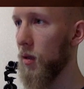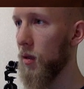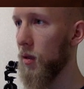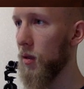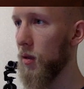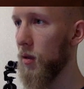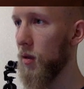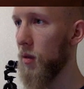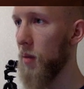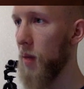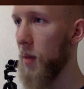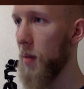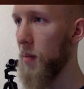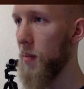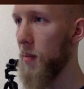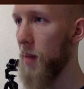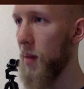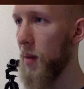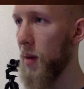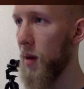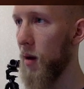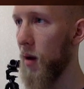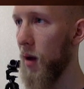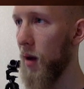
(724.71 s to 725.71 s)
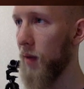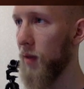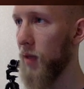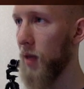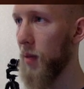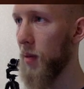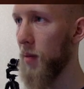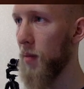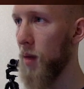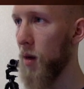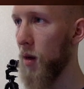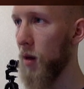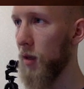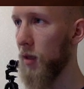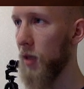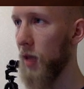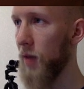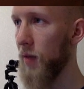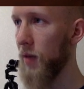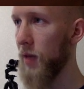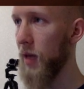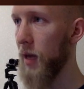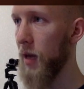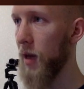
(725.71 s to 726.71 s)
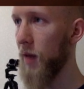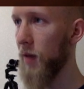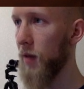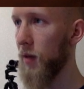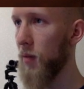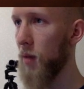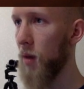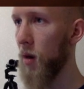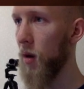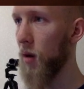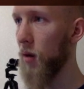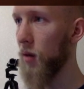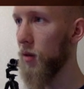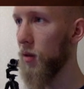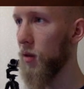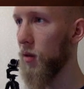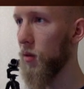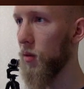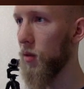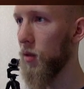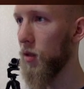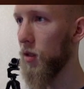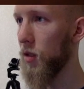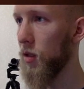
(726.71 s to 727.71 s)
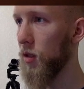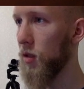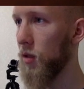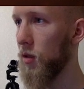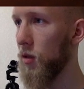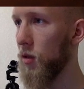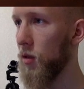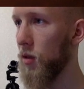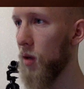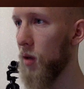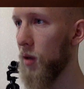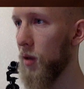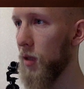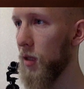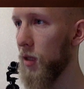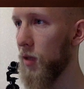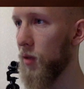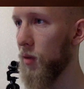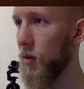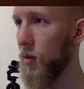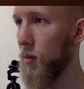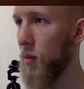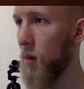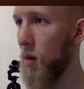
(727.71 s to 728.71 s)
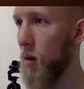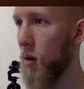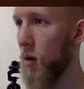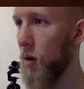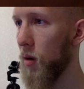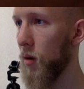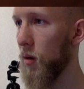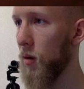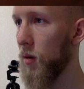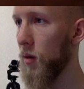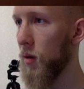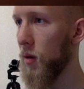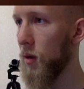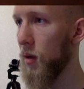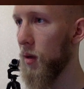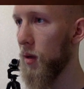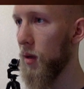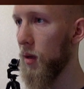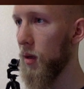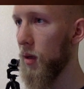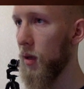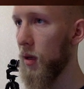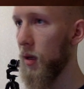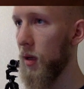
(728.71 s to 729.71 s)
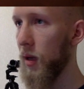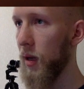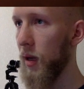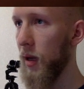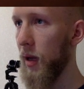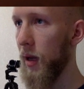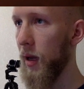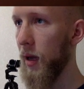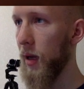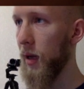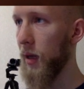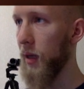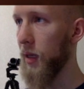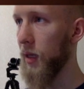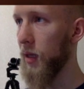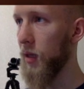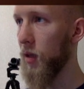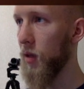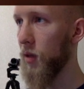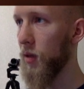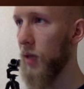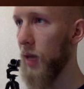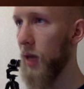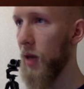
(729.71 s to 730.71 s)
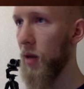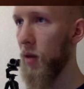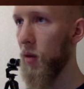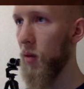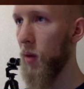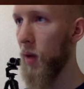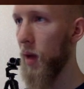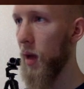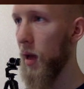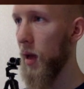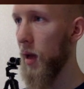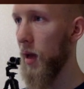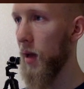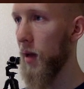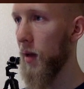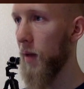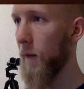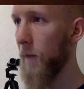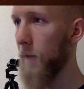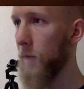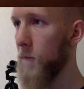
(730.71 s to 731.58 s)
So maybe I'll have time tomorrow because I have a day off tomorrow. So we'll just snooze all these for tomorrow and get those out of the way.